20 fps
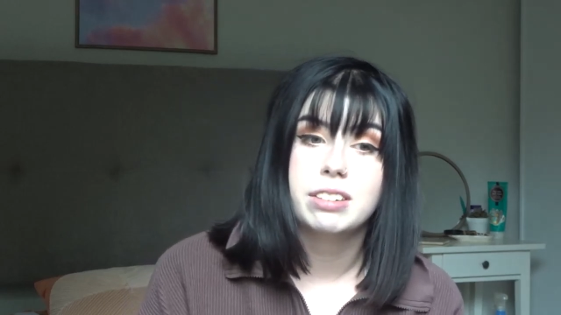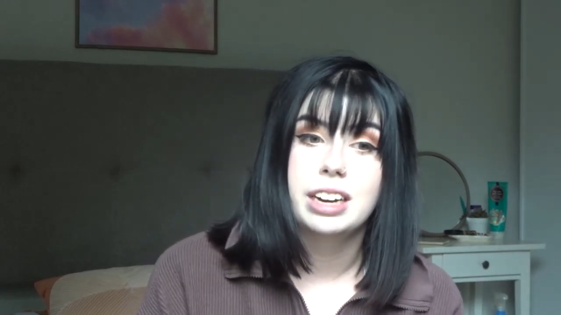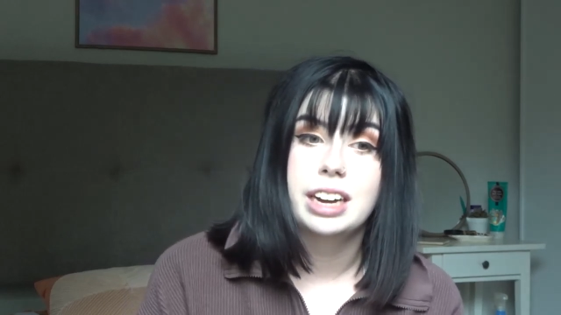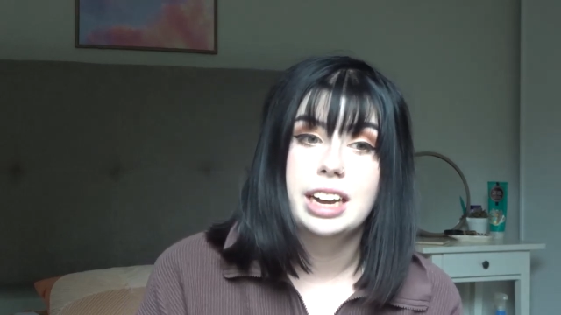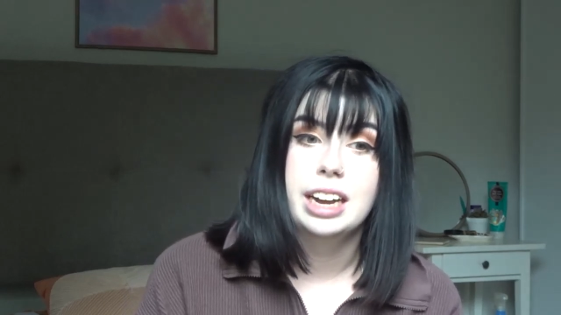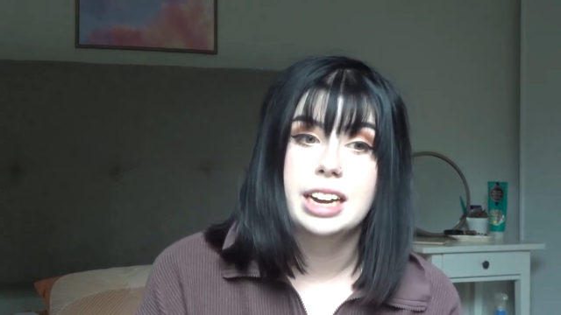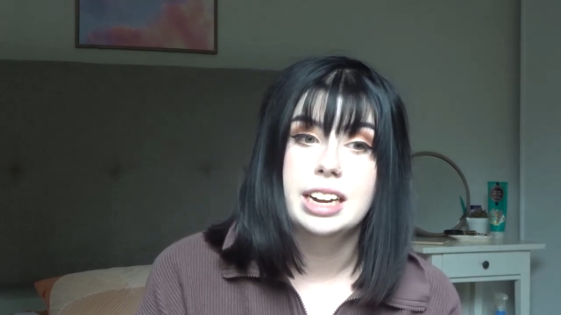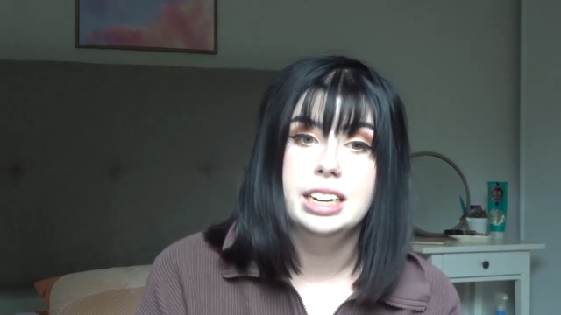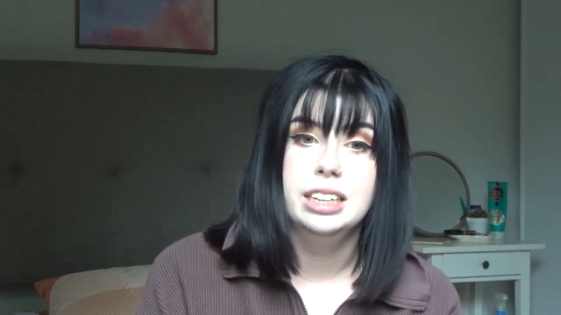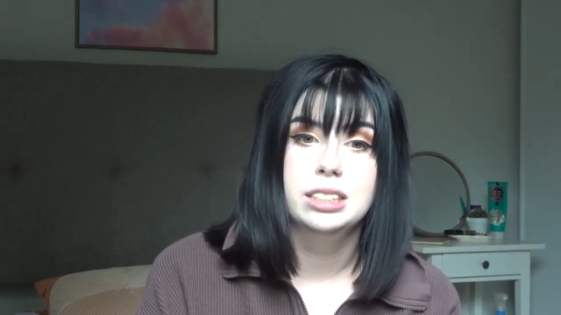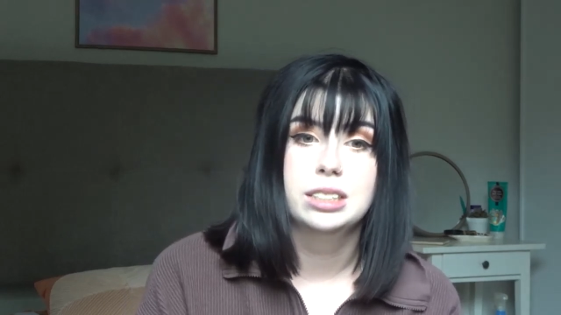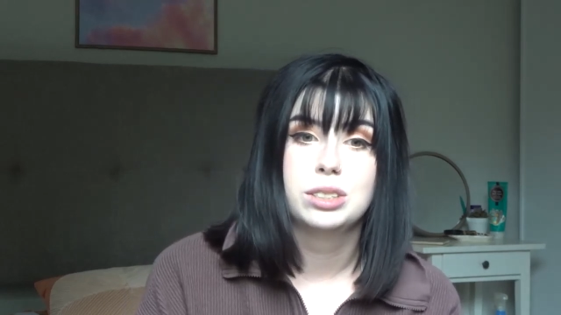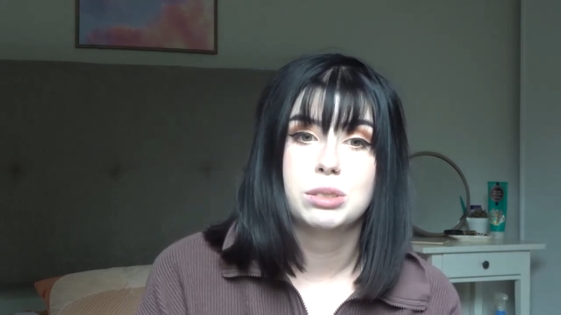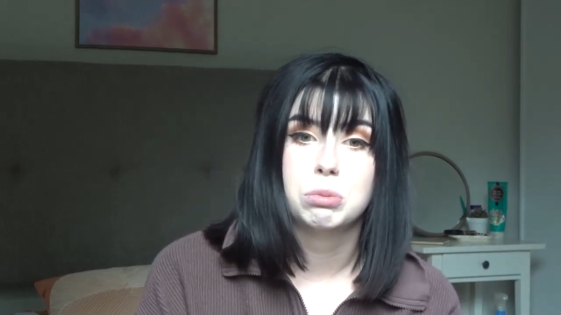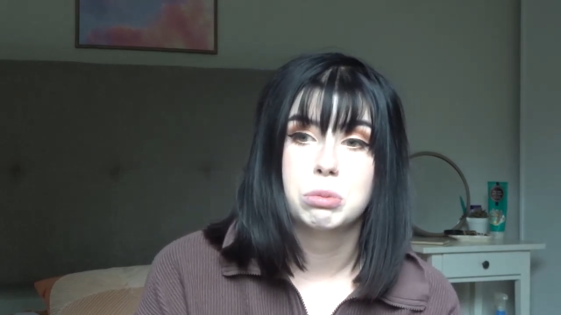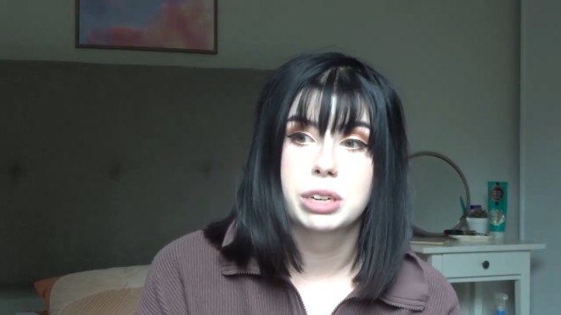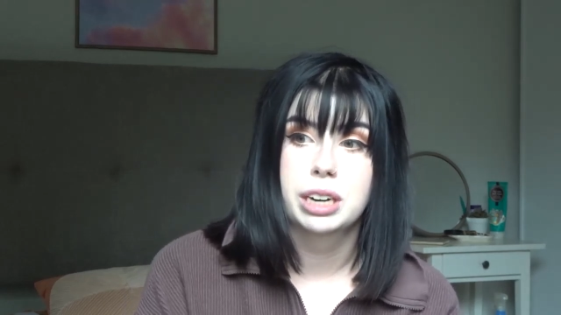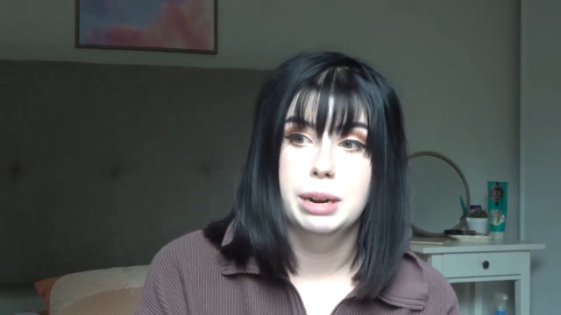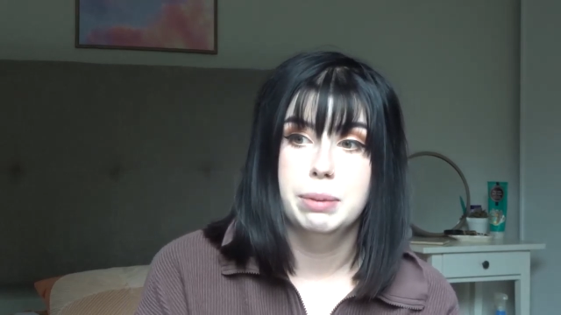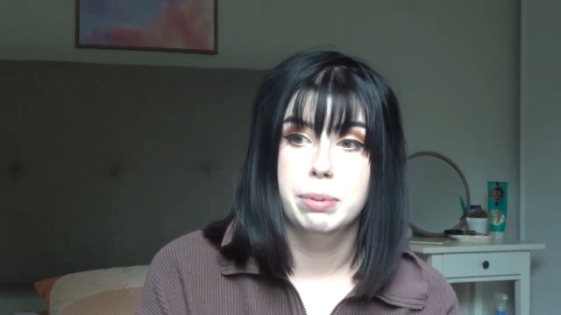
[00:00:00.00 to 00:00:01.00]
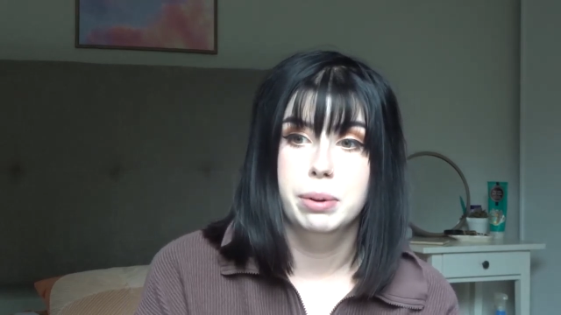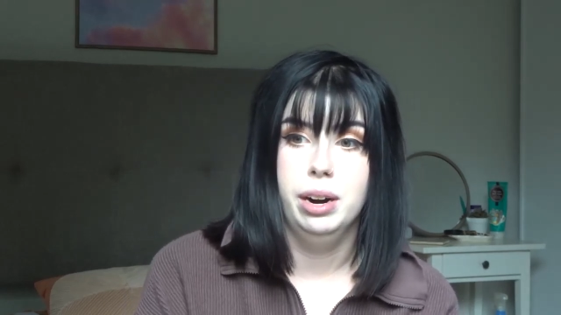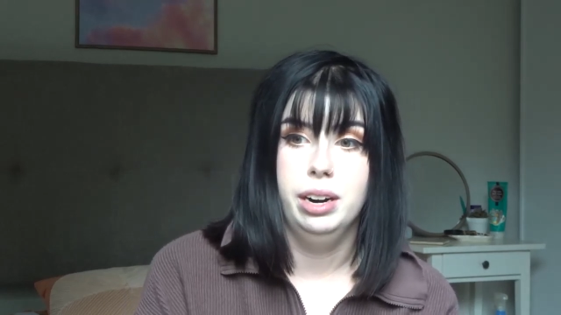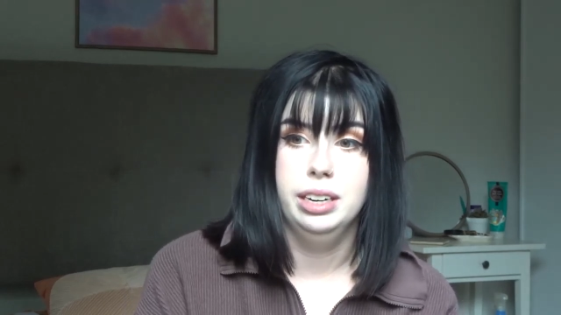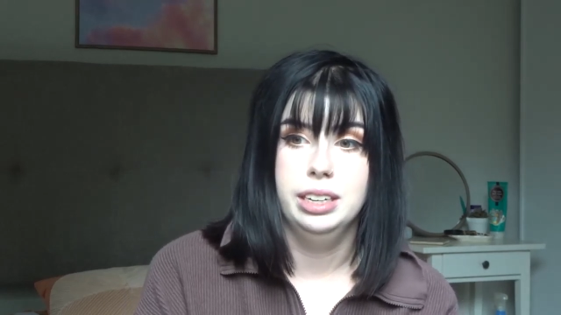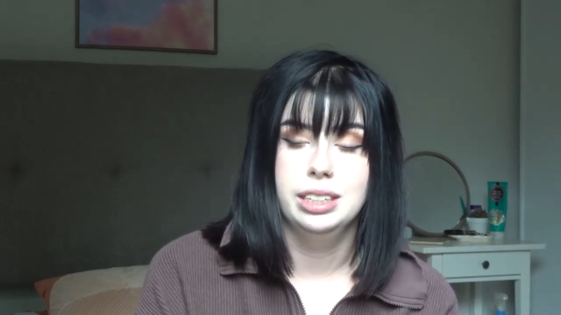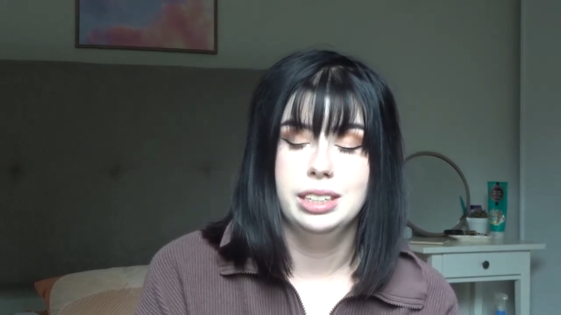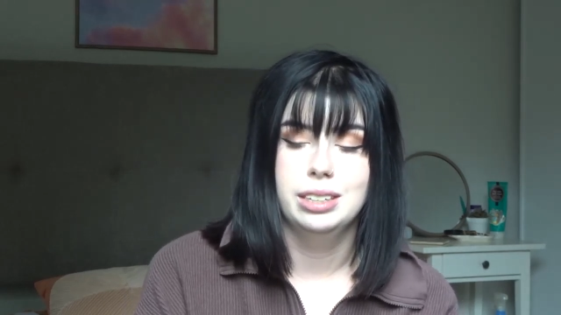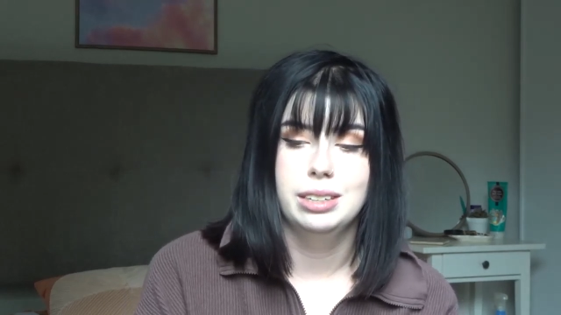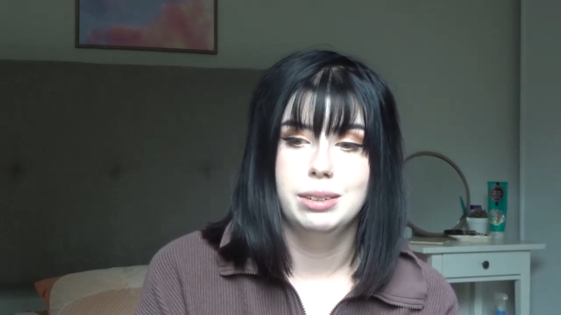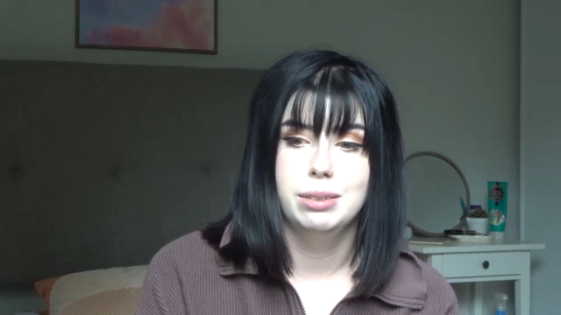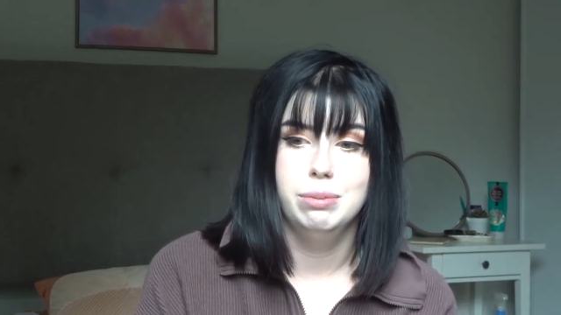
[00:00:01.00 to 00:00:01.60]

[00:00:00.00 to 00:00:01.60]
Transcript: And when I brought it,